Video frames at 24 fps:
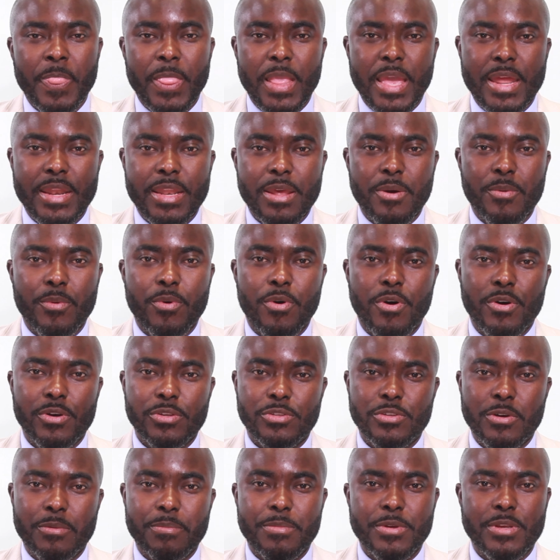And then we'll
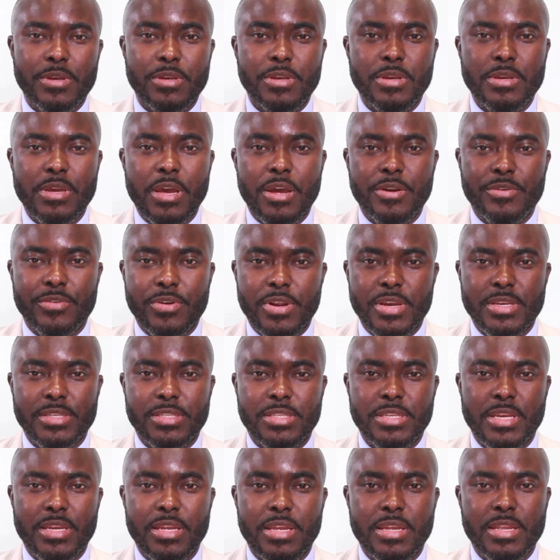also be
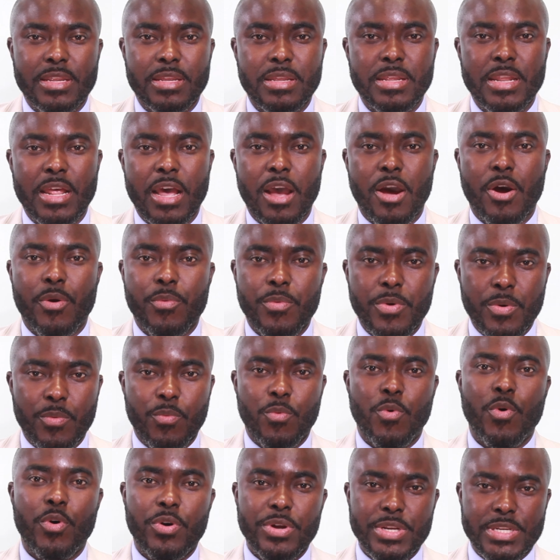addressing how
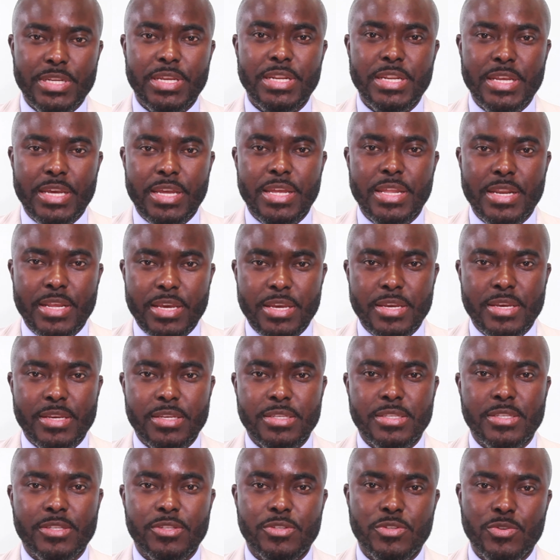rewarding it
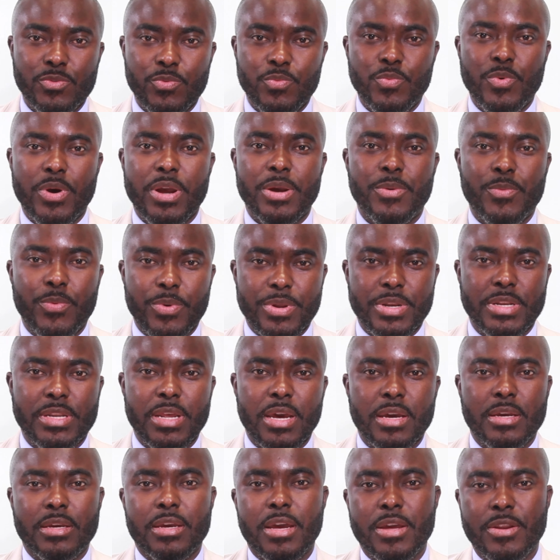is to work with
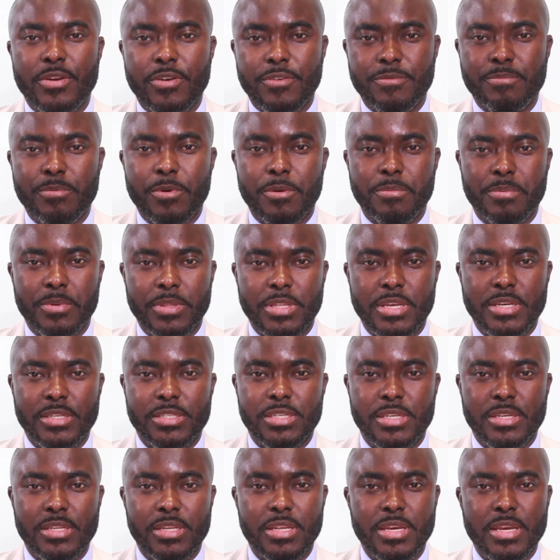that kind of
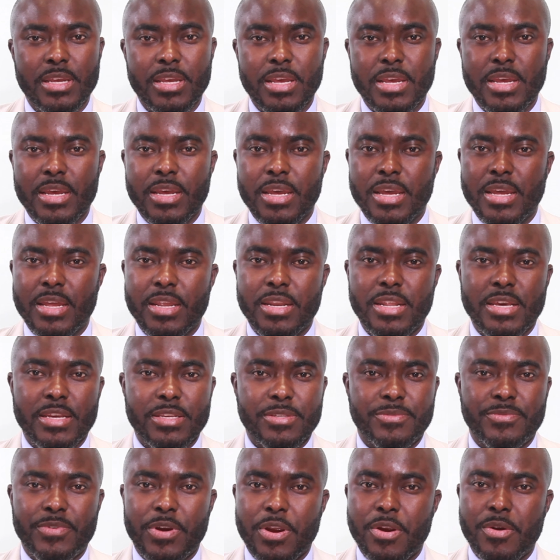population. It
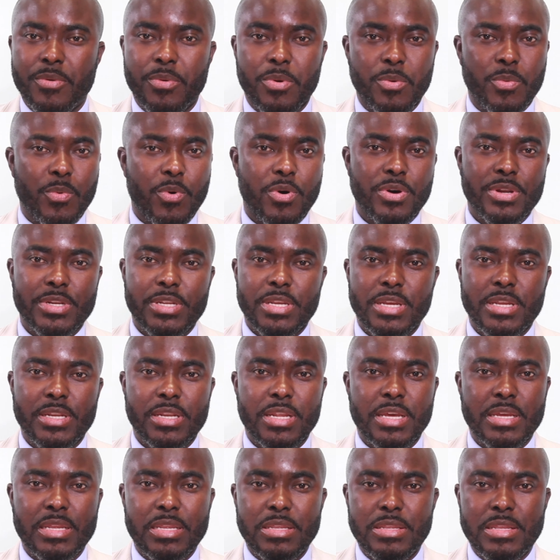is very
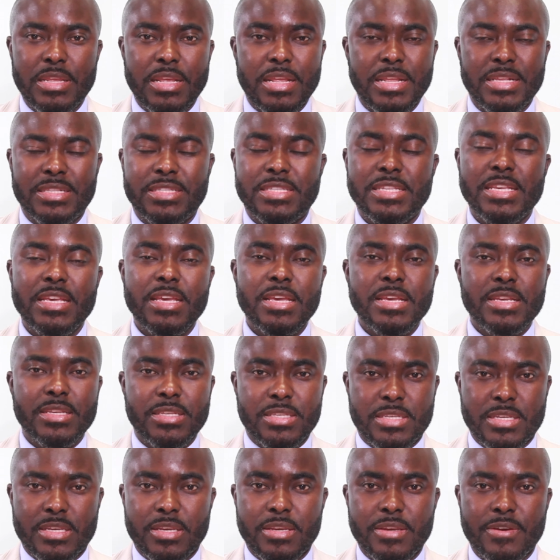rewarding. It's
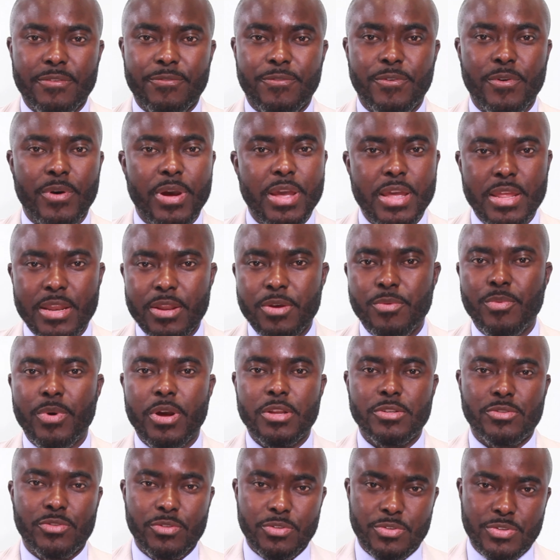easy for
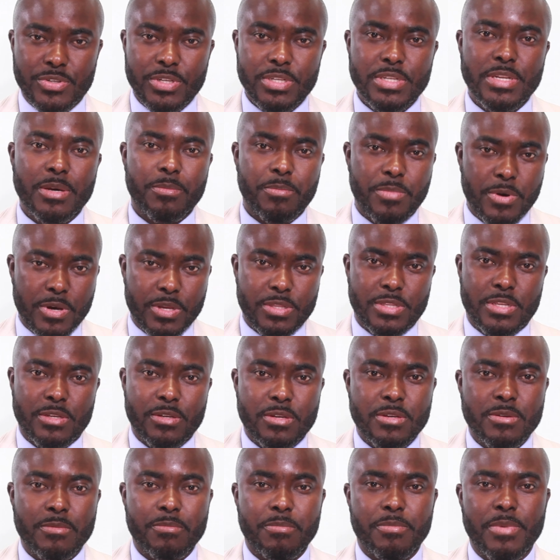anyone to treat the
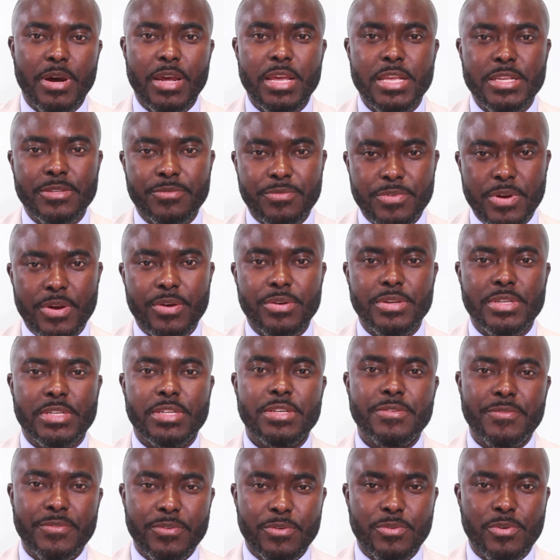body, but it's very
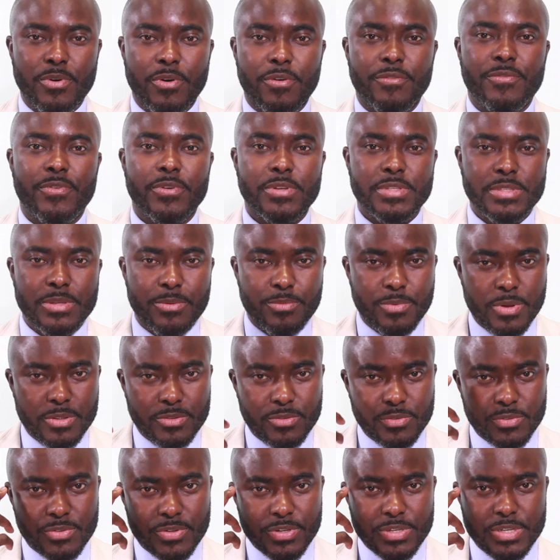difficult for someone
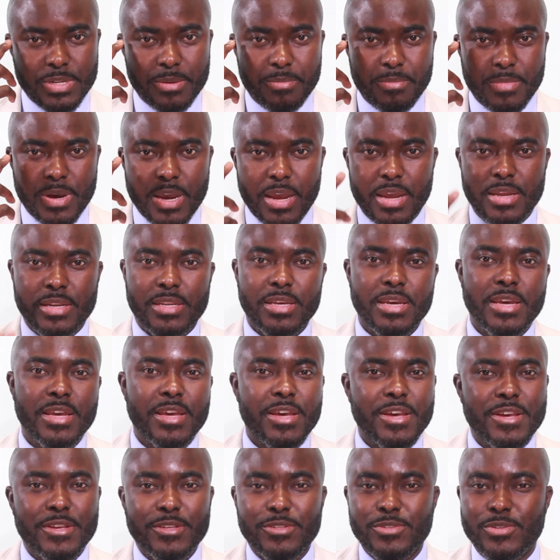to treat the mind.
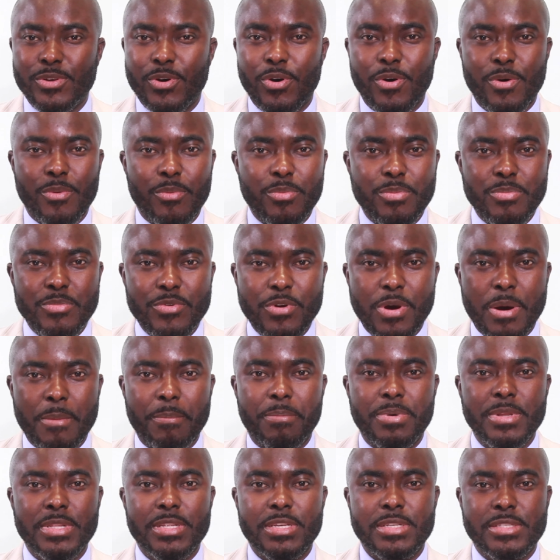So your
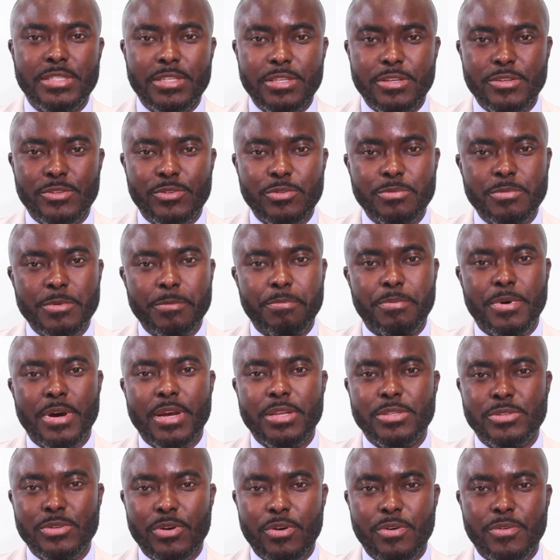ability to be
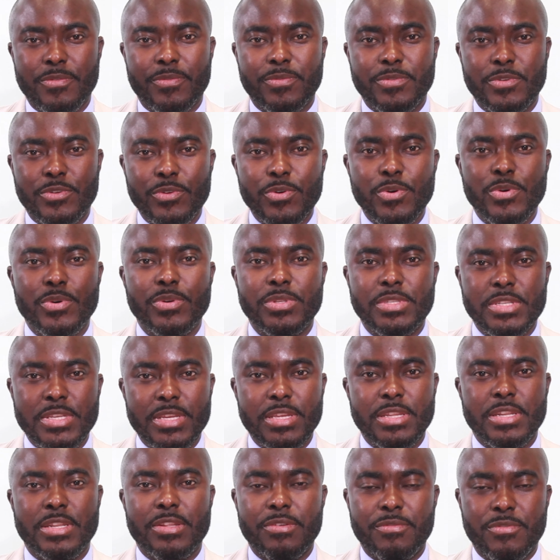part of those
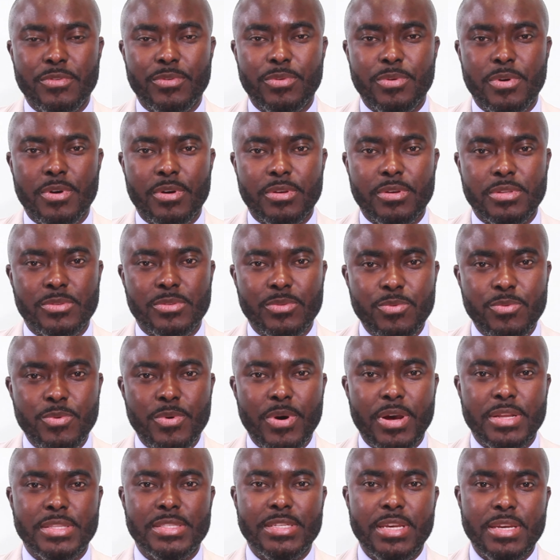individuals
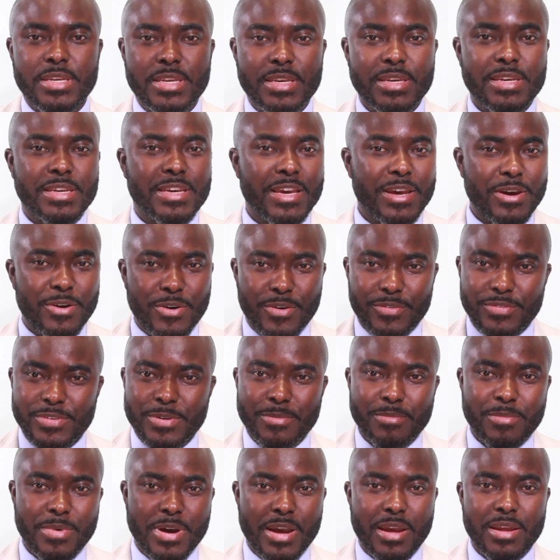who are taking care of the
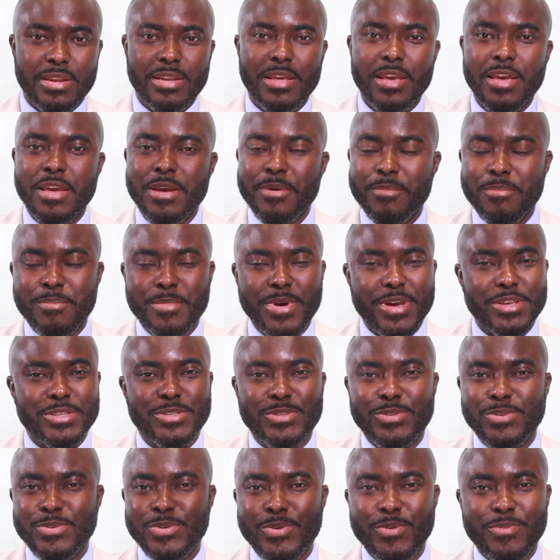mind
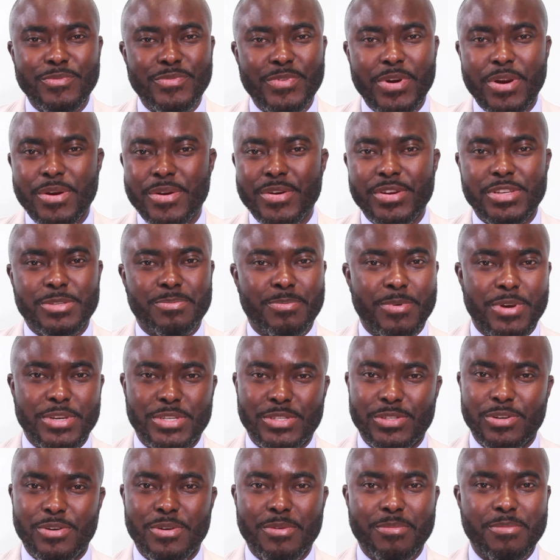makes you very
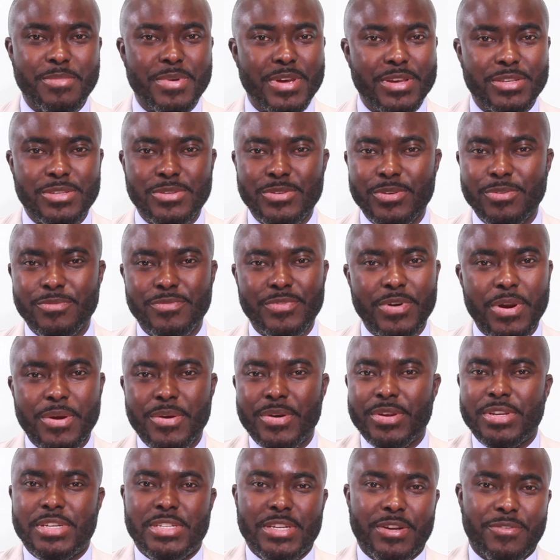special, makes you
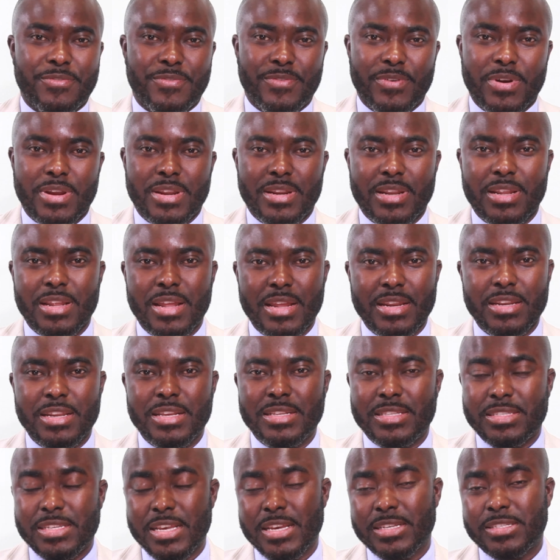very different. And
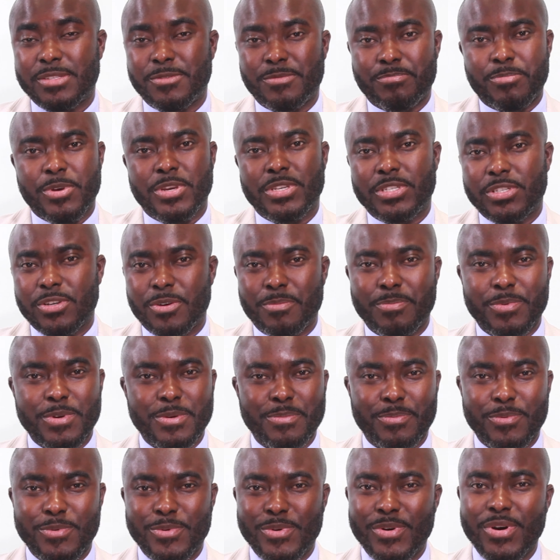it takes special
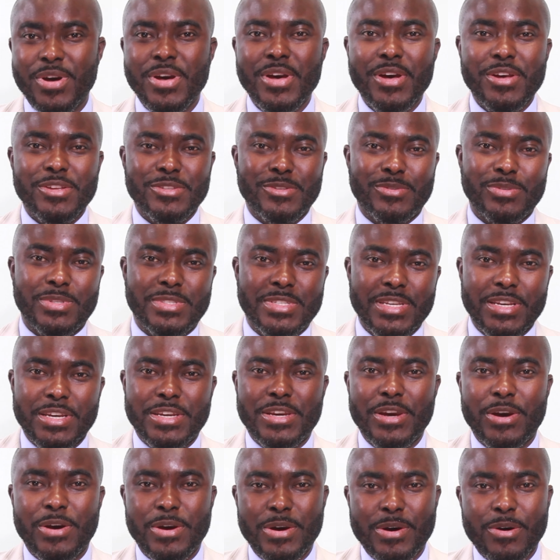people to
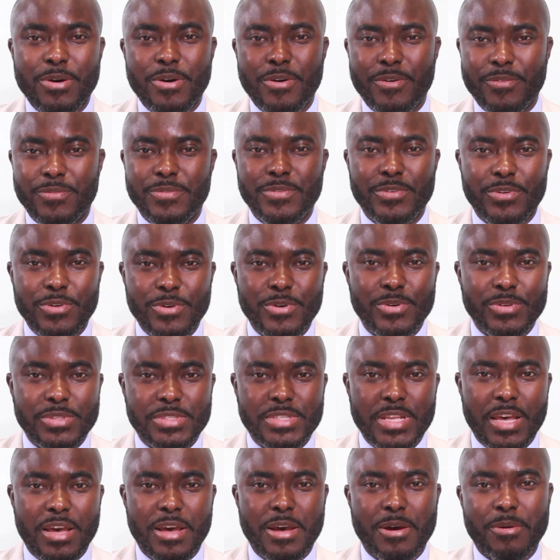take care of
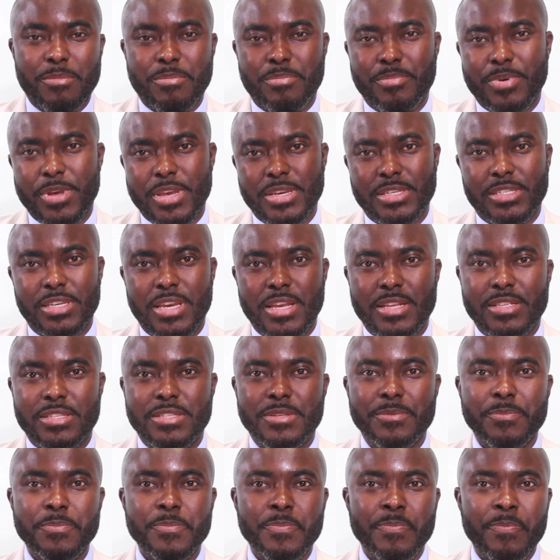those
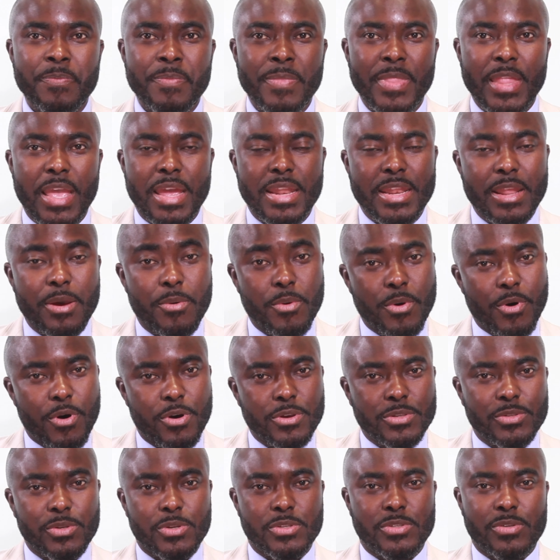patients. And then we'll
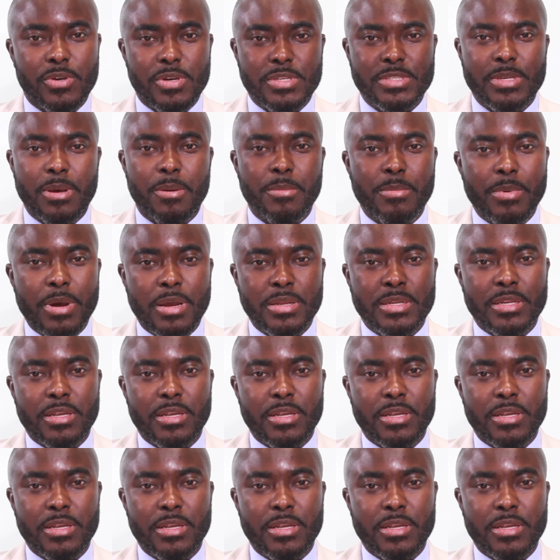also talk about